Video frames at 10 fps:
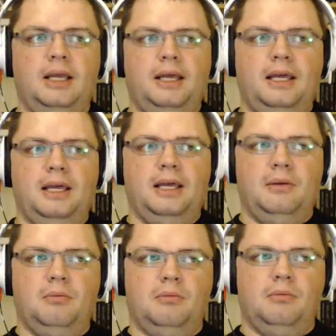
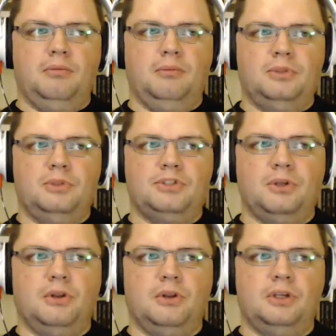
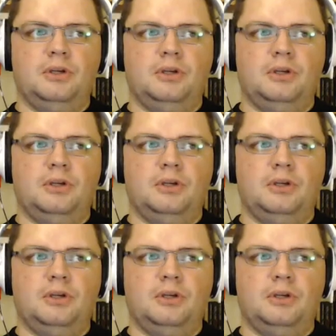so that